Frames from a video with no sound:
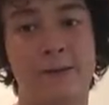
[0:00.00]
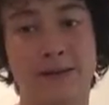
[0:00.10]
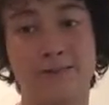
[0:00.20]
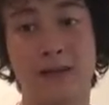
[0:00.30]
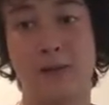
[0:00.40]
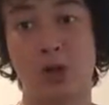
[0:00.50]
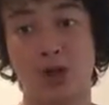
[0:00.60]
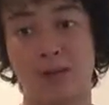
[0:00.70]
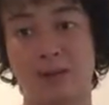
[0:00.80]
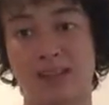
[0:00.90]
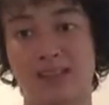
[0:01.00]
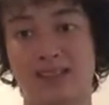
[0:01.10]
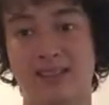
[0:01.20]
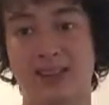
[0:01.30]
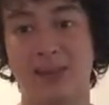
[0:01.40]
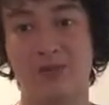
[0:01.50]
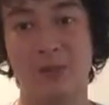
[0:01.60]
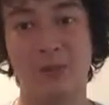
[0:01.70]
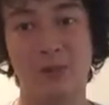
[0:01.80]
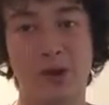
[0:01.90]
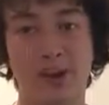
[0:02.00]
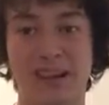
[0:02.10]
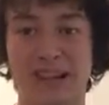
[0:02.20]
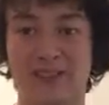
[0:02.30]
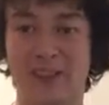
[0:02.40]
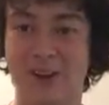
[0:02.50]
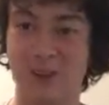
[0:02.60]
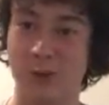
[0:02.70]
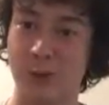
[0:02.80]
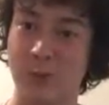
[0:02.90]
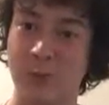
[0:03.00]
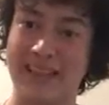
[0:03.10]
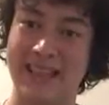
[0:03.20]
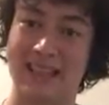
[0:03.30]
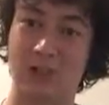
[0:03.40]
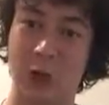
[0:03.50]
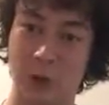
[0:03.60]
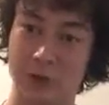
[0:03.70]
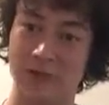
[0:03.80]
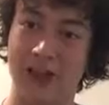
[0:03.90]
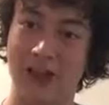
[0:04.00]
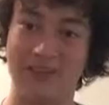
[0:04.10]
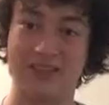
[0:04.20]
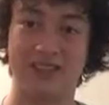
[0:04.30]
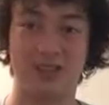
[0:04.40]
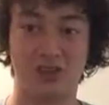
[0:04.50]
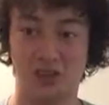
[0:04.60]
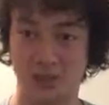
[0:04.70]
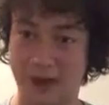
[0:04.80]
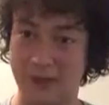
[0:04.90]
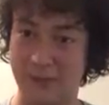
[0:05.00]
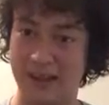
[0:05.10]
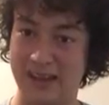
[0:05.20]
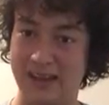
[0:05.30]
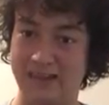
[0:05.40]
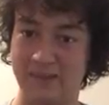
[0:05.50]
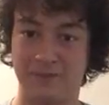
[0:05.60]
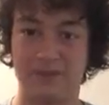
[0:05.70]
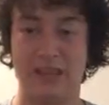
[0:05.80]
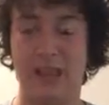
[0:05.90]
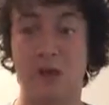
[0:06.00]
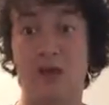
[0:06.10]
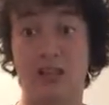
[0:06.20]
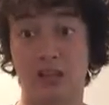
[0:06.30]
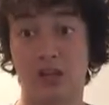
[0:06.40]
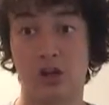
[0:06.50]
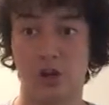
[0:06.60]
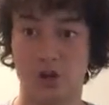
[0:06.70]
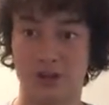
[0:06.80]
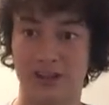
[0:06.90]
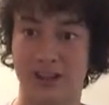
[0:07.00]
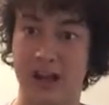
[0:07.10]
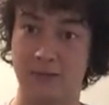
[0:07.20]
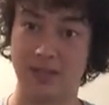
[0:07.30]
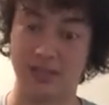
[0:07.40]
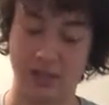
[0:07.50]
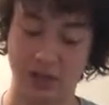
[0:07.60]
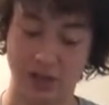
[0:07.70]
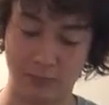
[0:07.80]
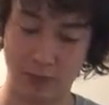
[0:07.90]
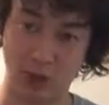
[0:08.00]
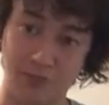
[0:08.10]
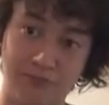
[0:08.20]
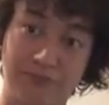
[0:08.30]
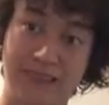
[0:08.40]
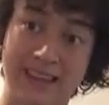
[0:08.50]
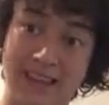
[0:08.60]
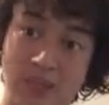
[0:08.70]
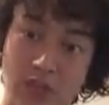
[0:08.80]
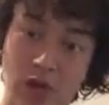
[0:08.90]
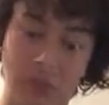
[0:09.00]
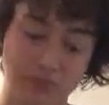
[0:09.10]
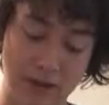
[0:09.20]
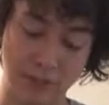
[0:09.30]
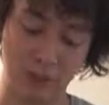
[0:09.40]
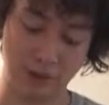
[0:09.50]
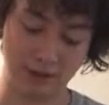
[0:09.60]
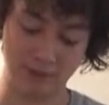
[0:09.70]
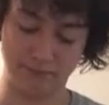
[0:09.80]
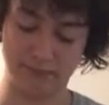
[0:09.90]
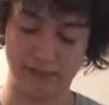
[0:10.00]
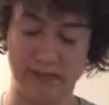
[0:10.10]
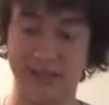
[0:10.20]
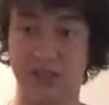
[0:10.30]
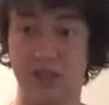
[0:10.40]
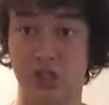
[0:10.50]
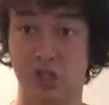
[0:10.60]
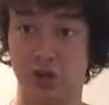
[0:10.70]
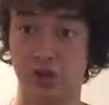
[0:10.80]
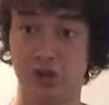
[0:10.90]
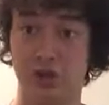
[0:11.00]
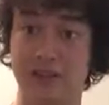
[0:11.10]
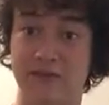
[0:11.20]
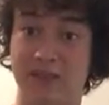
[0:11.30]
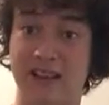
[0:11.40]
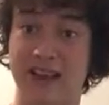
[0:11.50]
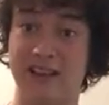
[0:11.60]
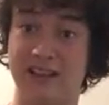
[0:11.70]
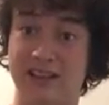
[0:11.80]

But I'm going to try my best. And remember, if you don't agree with me, that's totally fine. This is just my opinion. I would like to hear yours in the comment section down below. So, number one is the original Evil Dead.